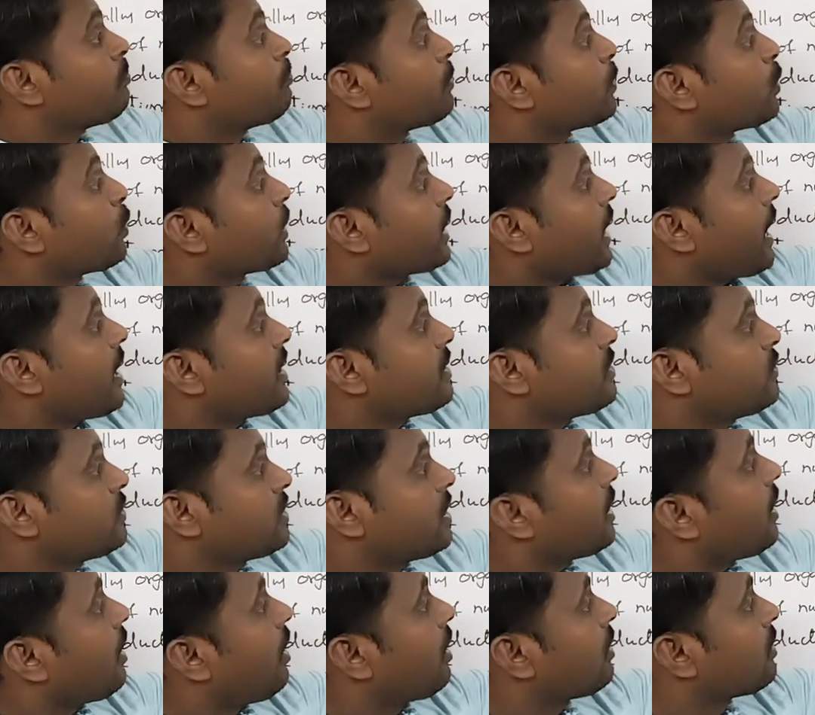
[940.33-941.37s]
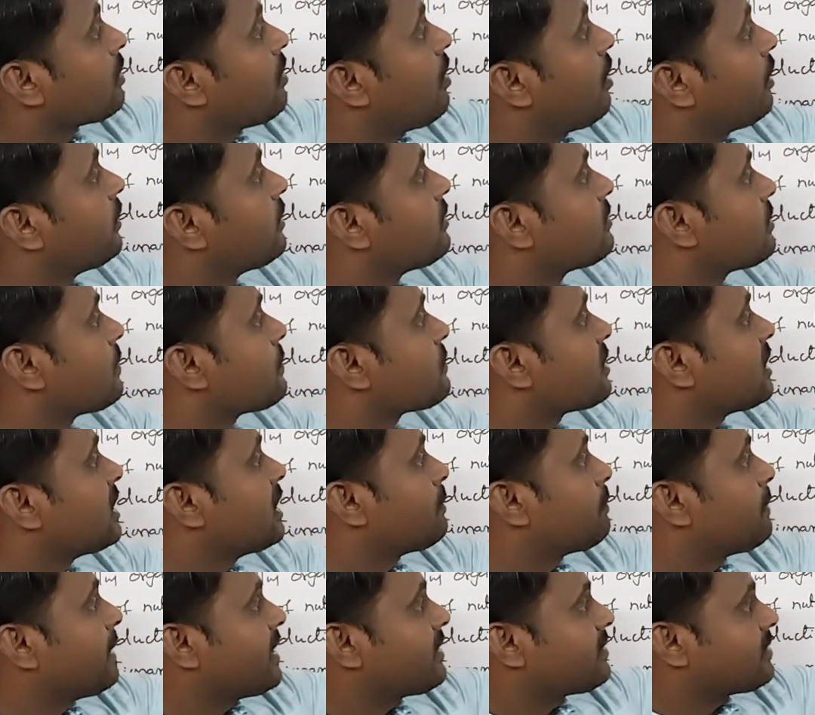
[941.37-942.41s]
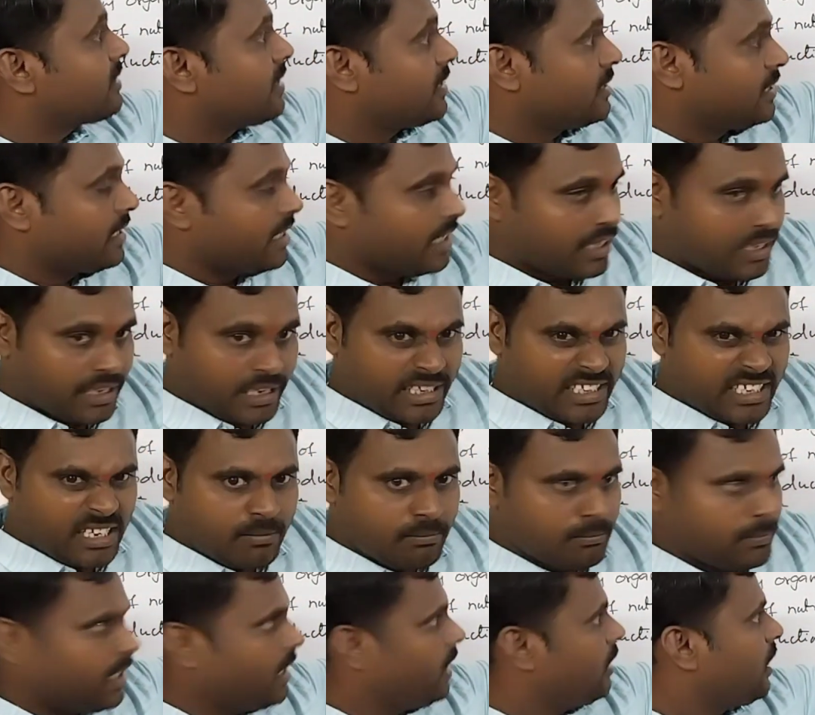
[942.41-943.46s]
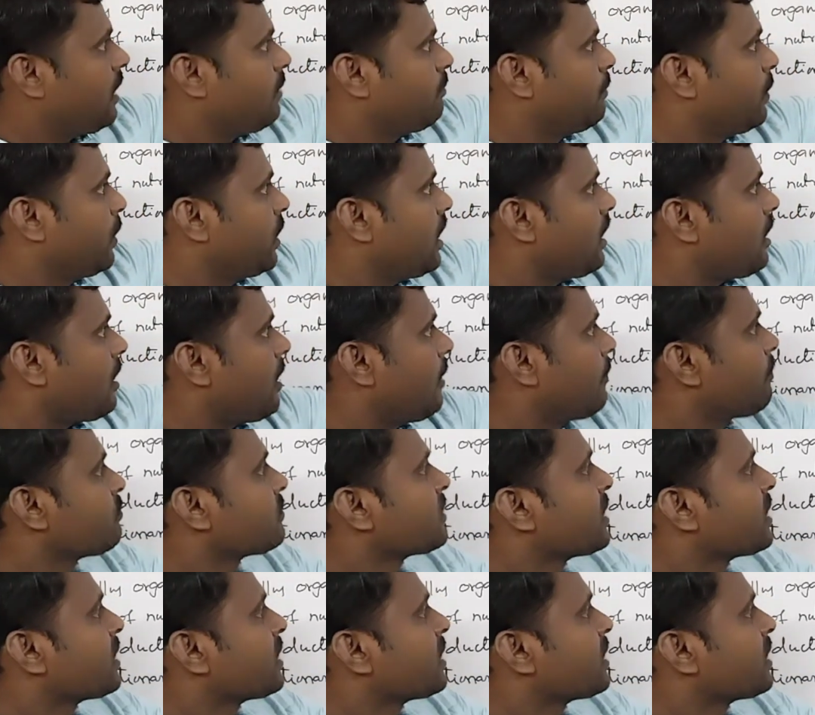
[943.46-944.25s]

prokaryotic organisms and placed under kingdom Monera,